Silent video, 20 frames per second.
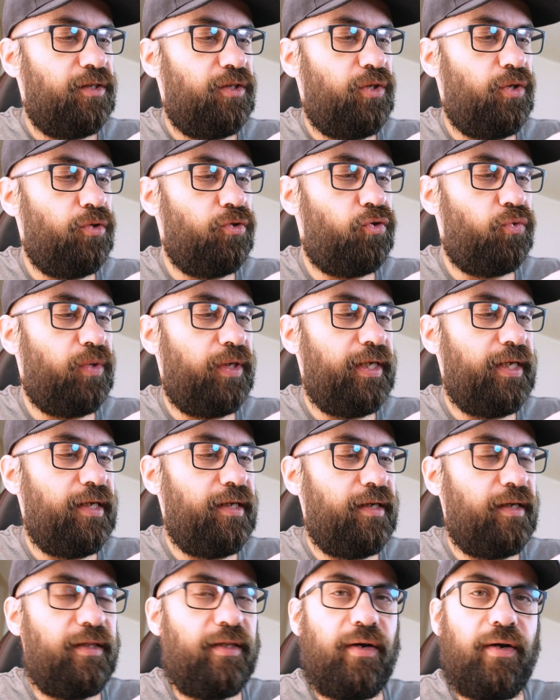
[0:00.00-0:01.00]

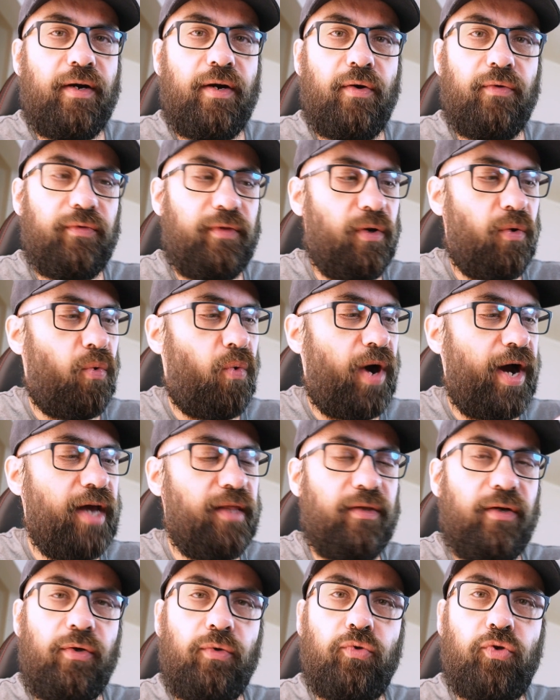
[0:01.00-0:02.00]
usually the
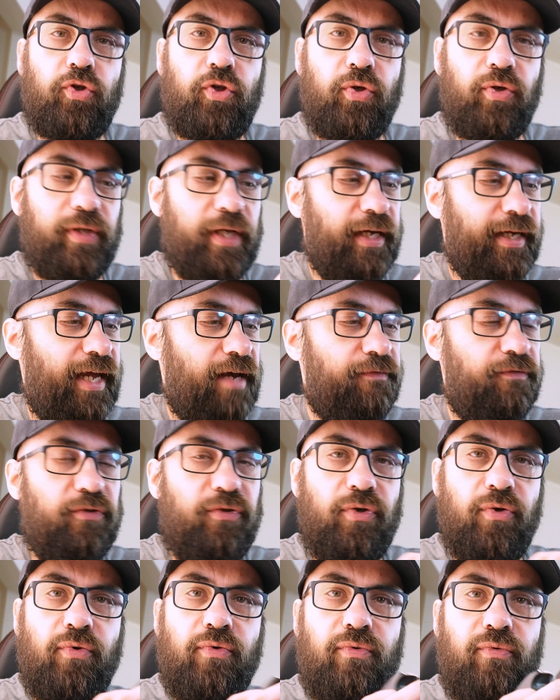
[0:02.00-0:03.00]
wider you shoot, like
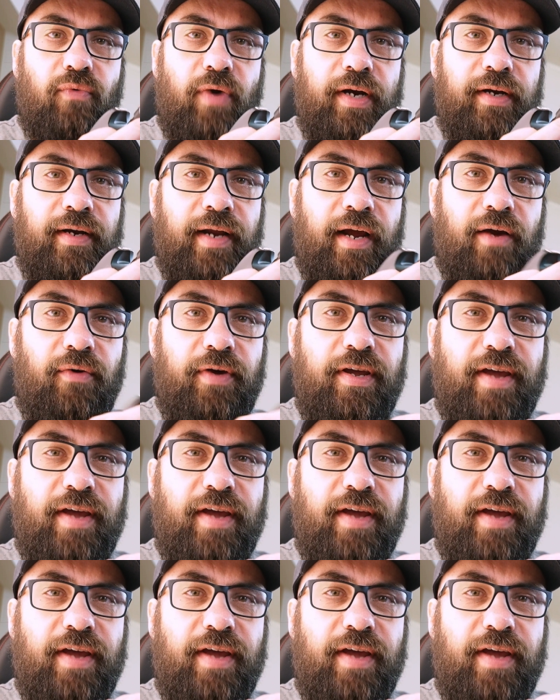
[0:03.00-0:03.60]
f2 right now,